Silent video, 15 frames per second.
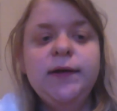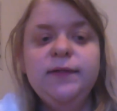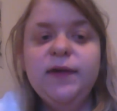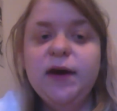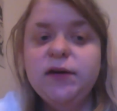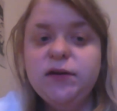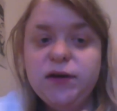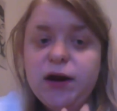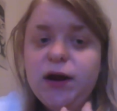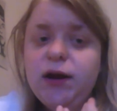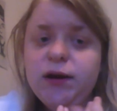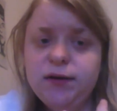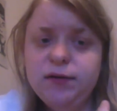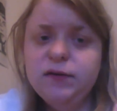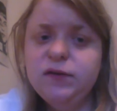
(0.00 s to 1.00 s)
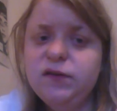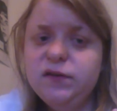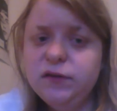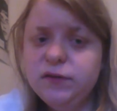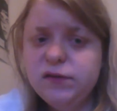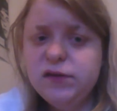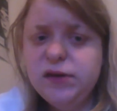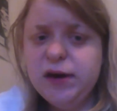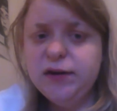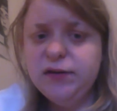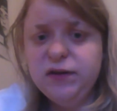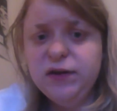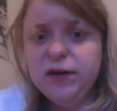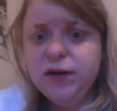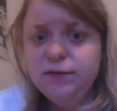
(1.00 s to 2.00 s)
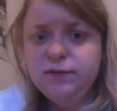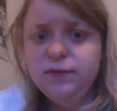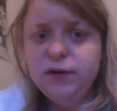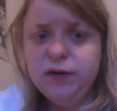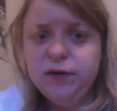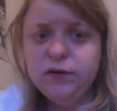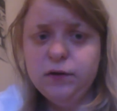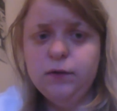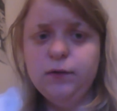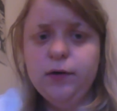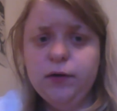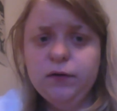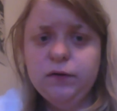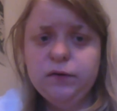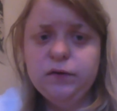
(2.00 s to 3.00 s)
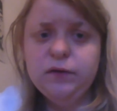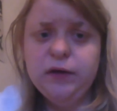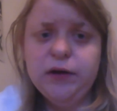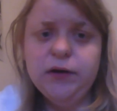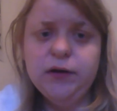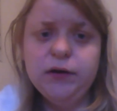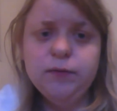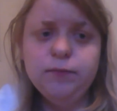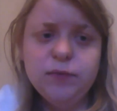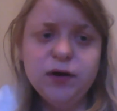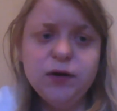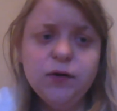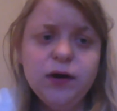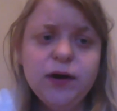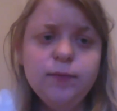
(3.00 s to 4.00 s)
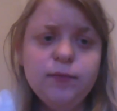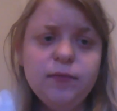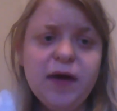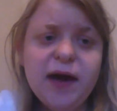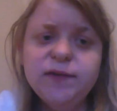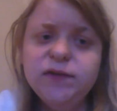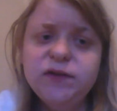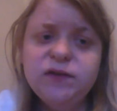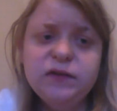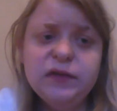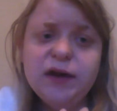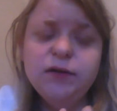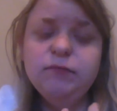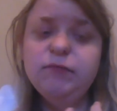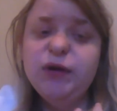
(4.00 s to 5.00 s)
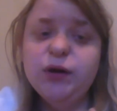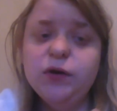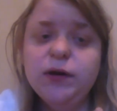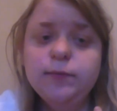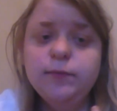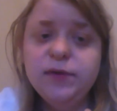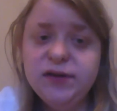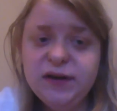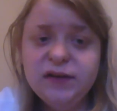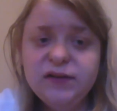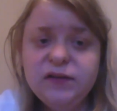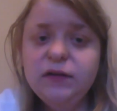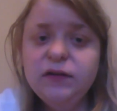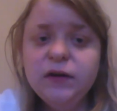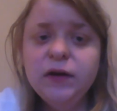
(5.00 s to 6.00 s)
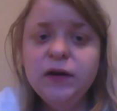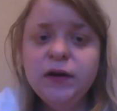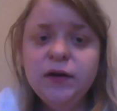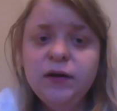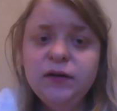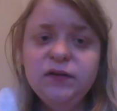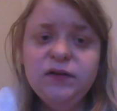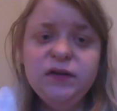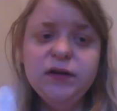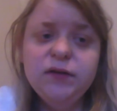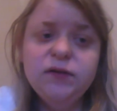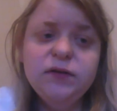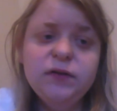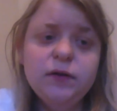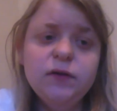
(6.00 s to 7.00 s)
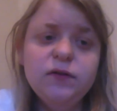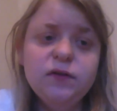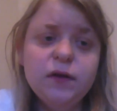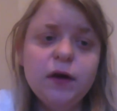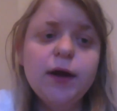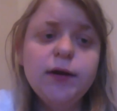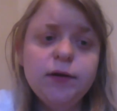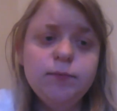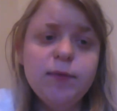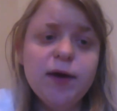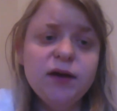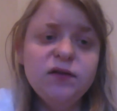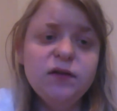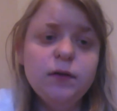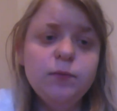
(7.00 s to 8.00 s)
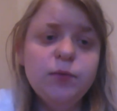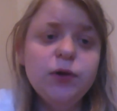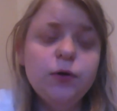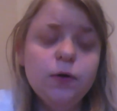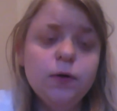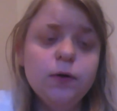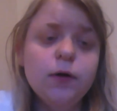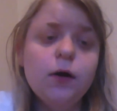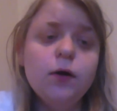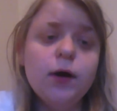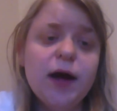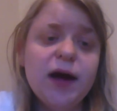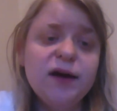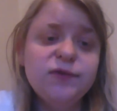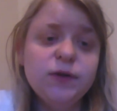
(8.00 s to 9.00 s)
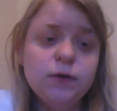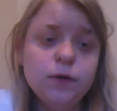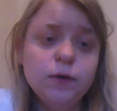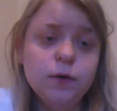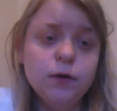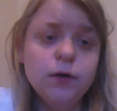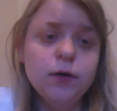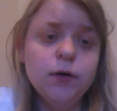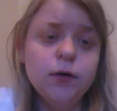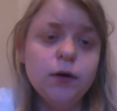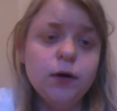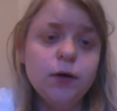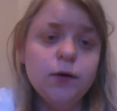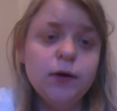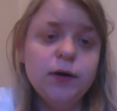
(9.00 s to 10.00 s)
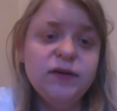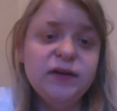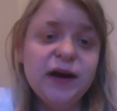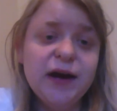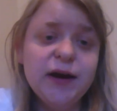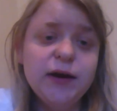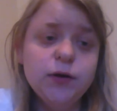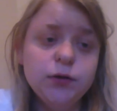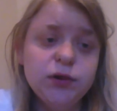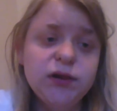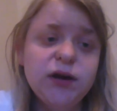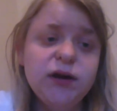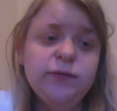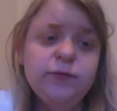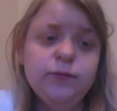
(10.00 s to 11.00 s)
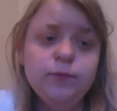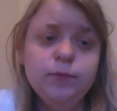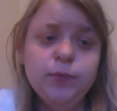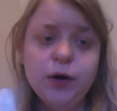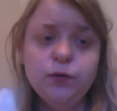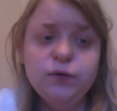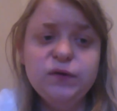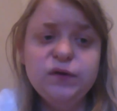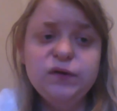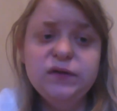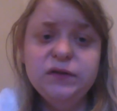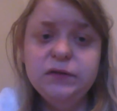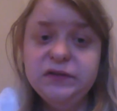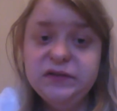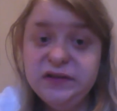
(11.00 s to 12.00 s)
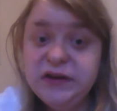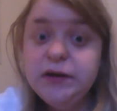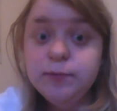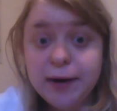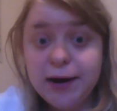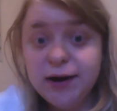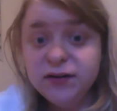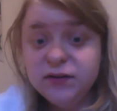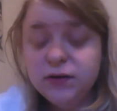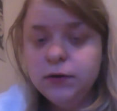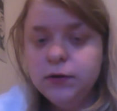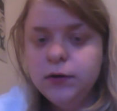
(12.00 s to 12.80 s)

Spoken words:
that Nana instills the idea of endurance in Miriam, and then Miriam does it. She endures unimaginable horror after horror her entire life post-teapot.